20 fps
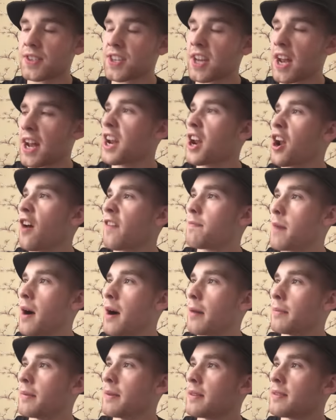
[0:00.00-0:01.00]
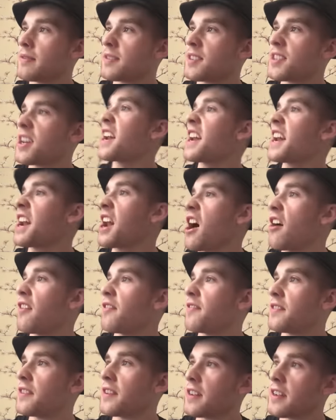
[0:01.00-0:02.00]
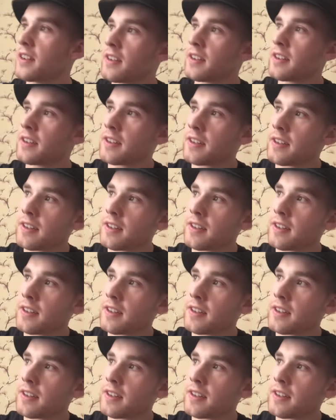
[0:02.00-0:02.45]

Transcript: Turn it off, Mum. Turn it off.